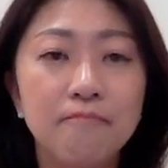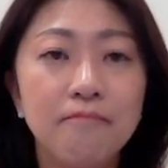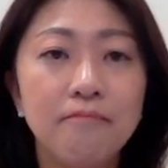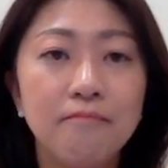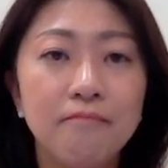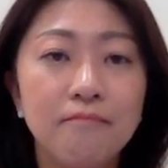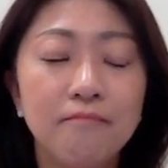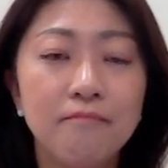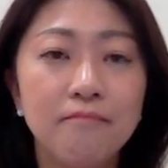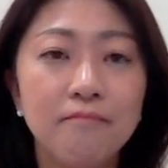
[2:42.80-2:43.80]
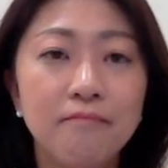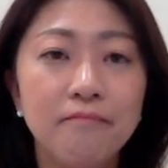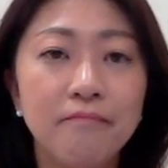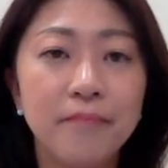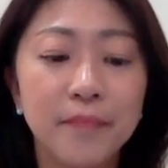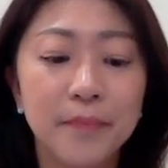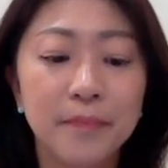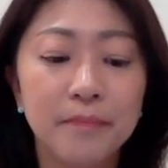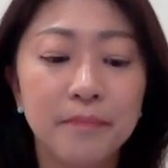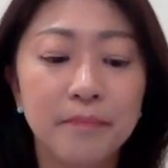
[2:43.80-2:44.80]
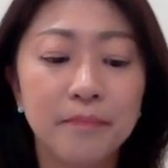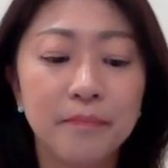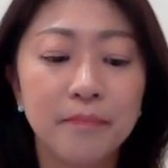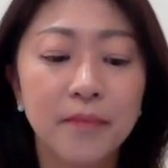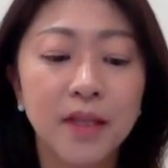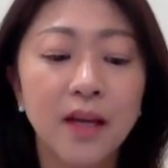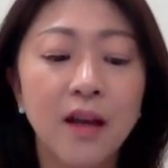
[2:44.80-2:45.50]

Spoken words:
Nothing is said.